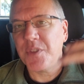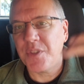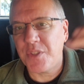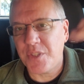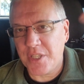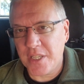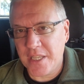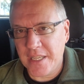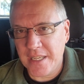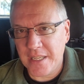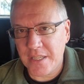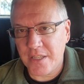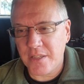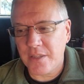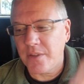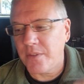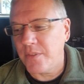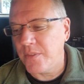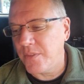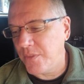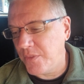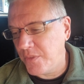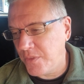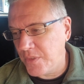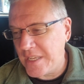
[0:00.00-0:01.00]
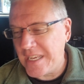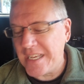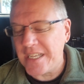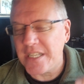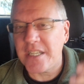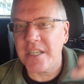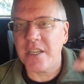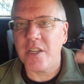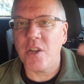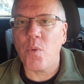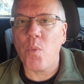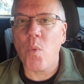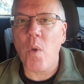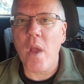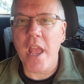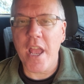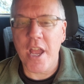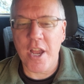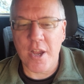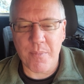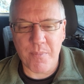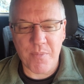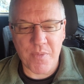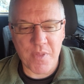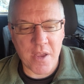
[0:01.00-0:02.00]
to get the antenna way
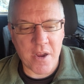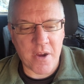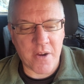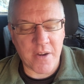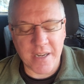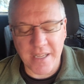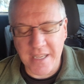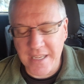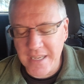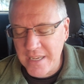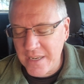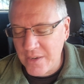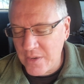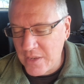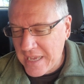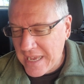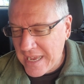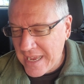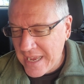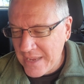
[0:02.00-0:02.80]
up there. And again,